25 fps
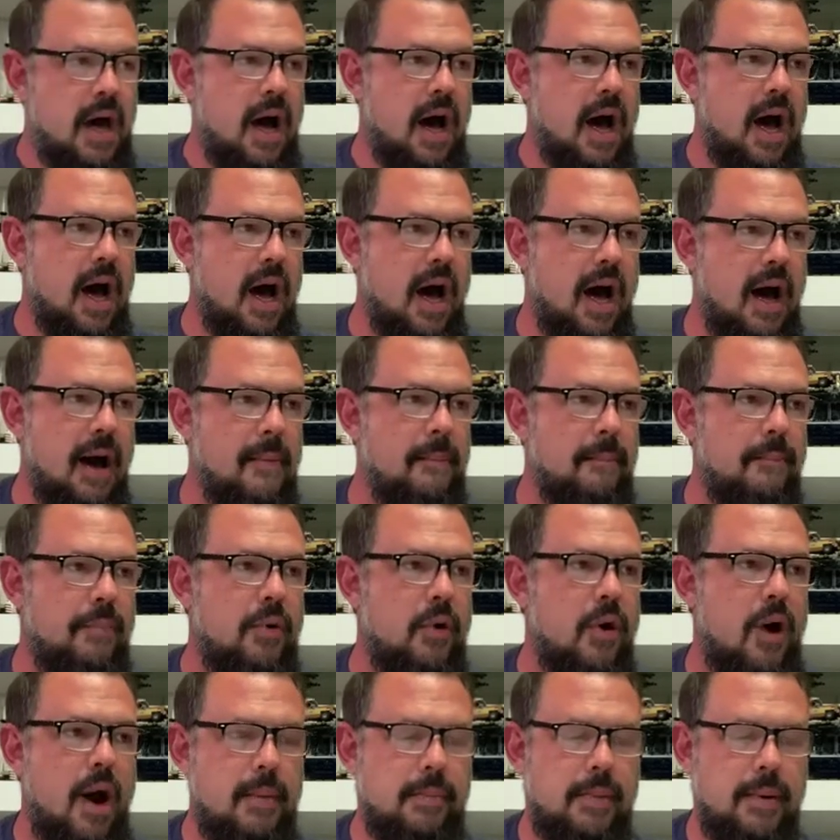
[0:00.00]

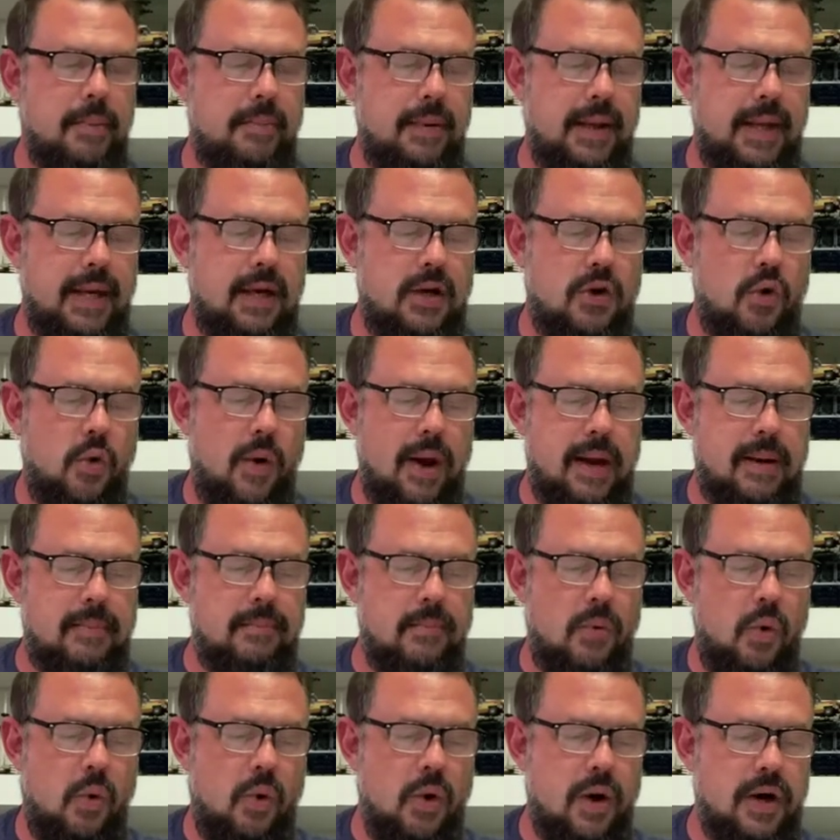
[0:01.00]
Probably going
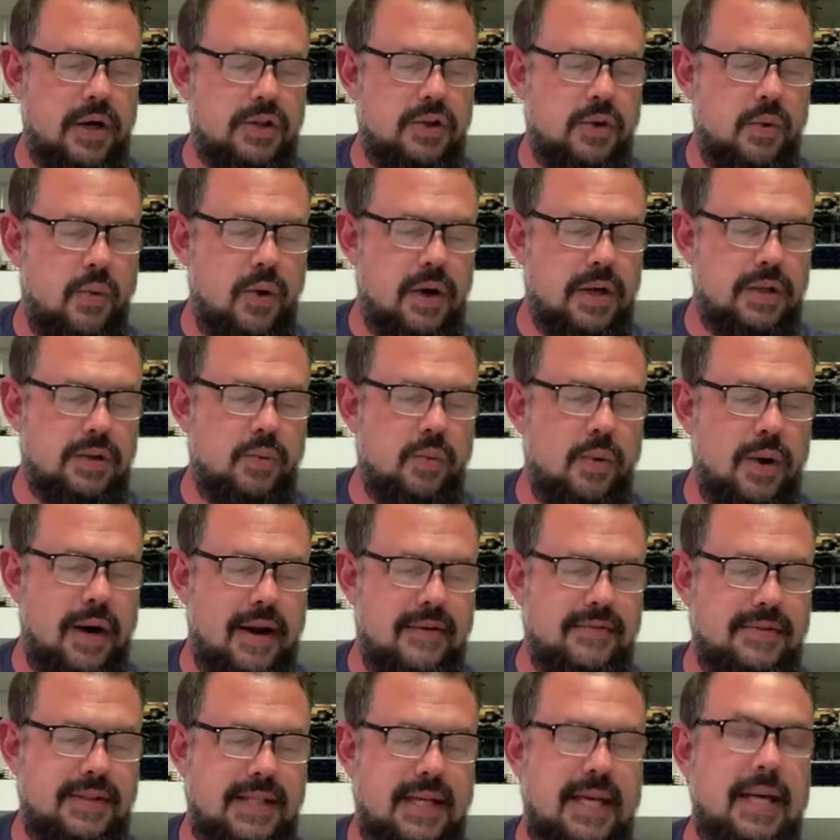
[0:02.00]
more towards what
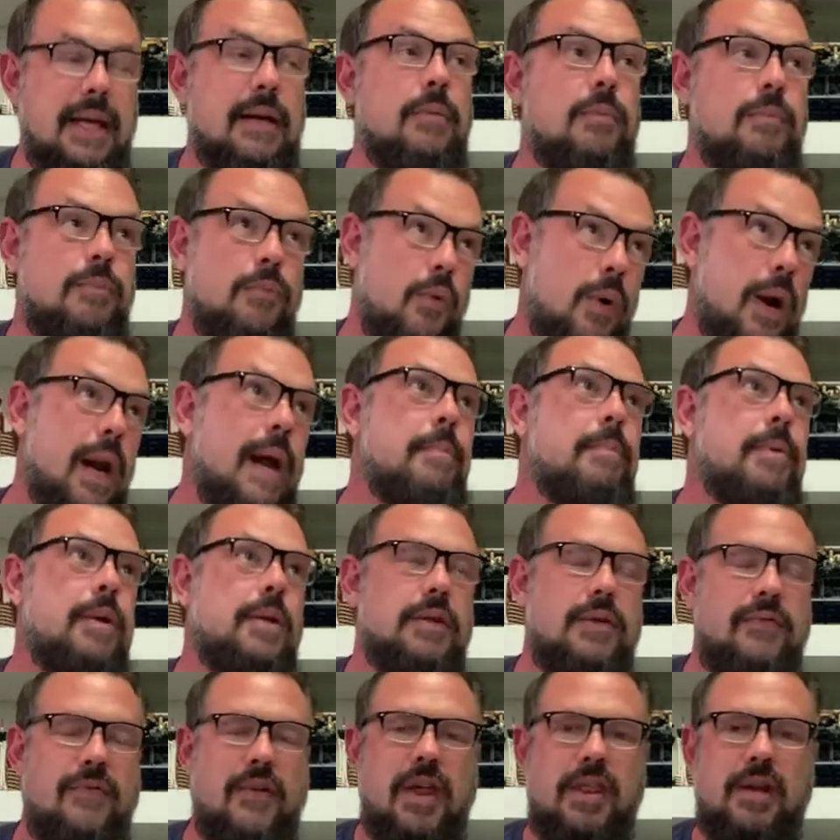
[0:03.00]
I've seen, what I
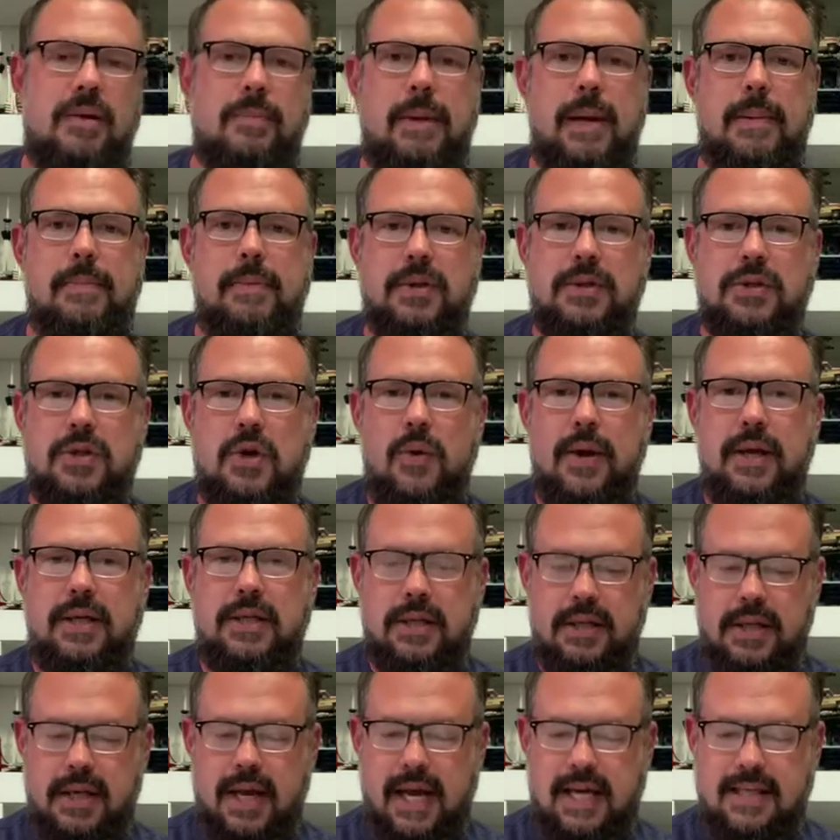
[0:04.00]
build of other people's, going
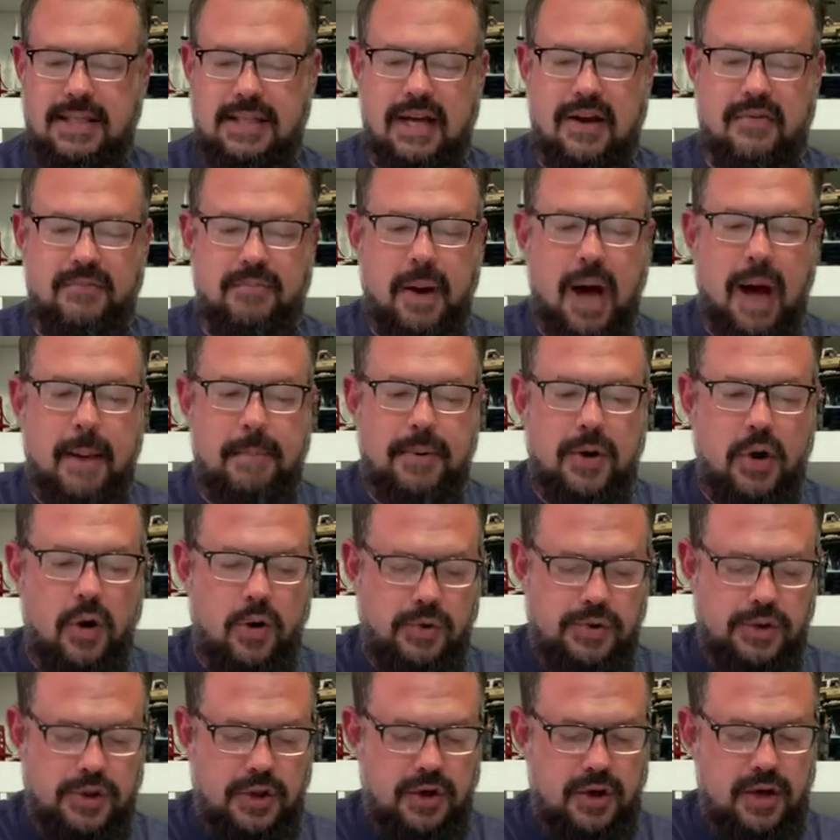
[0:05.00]
to the idea of pop
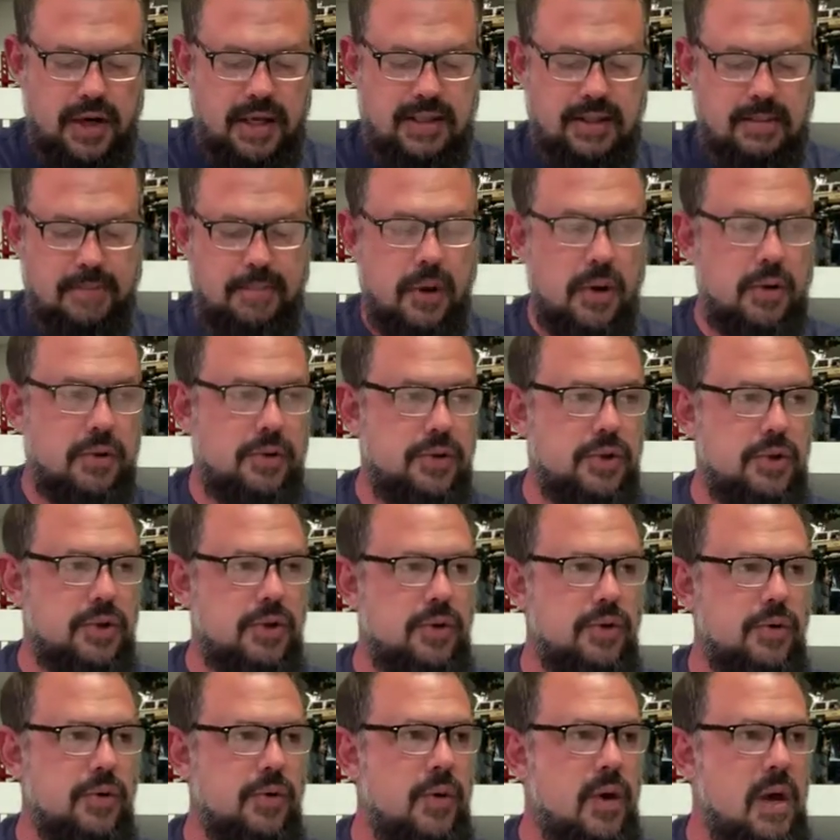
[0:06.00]
culture as opposed
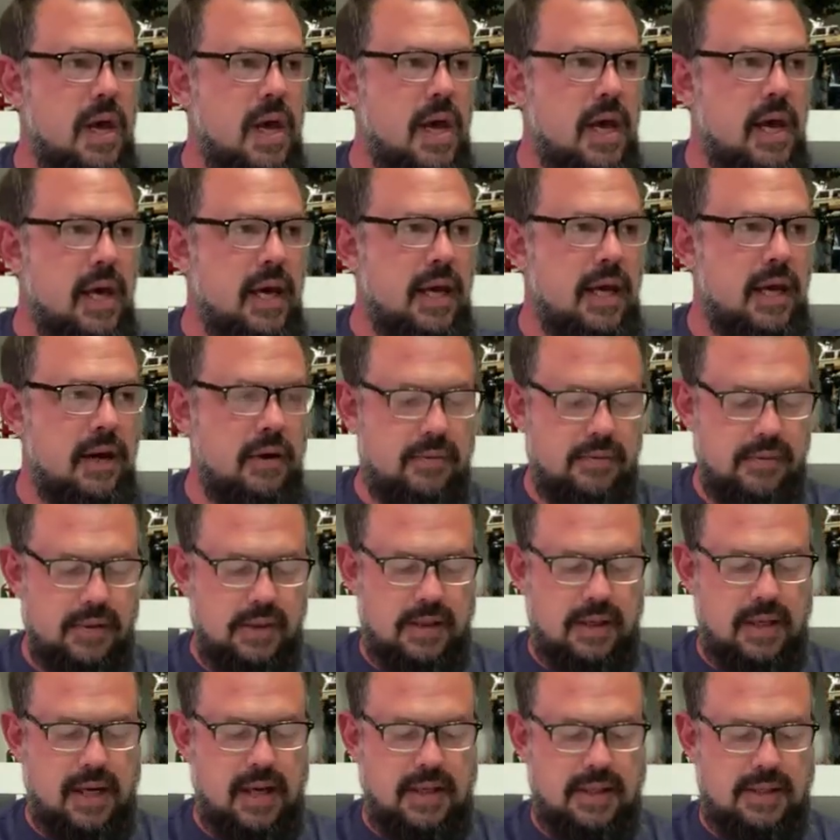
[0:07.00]
to,
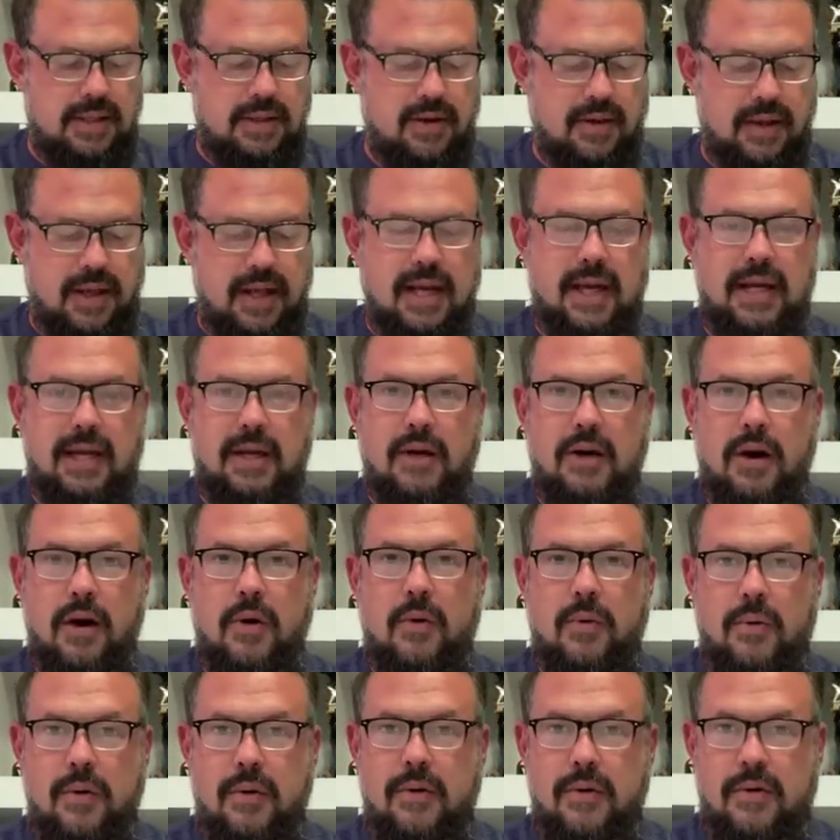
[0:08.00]
not necessarily,
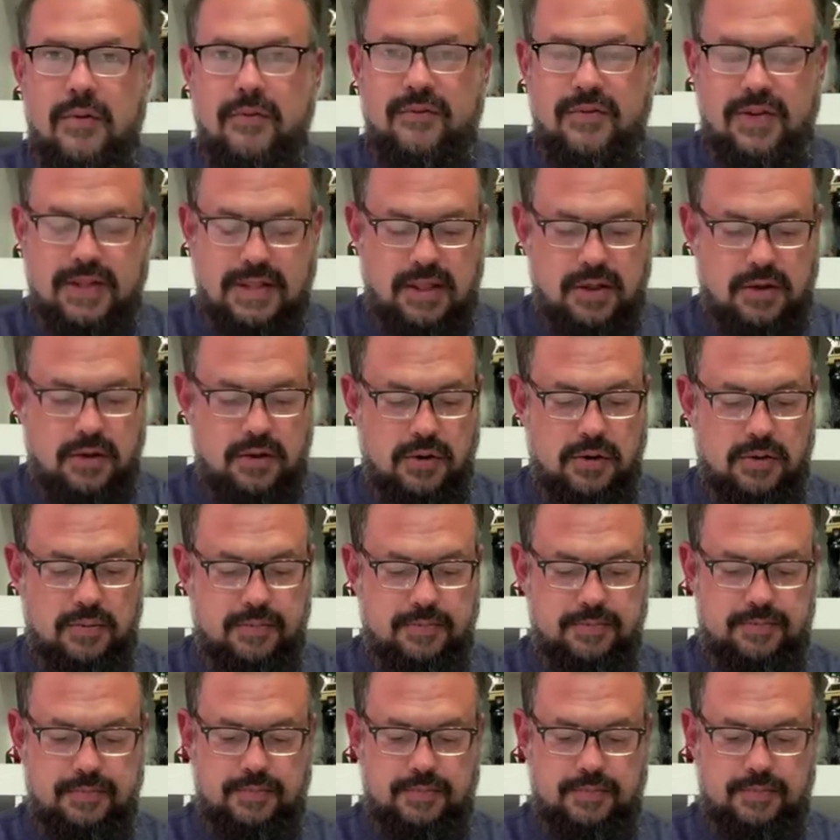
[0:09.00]
a physical,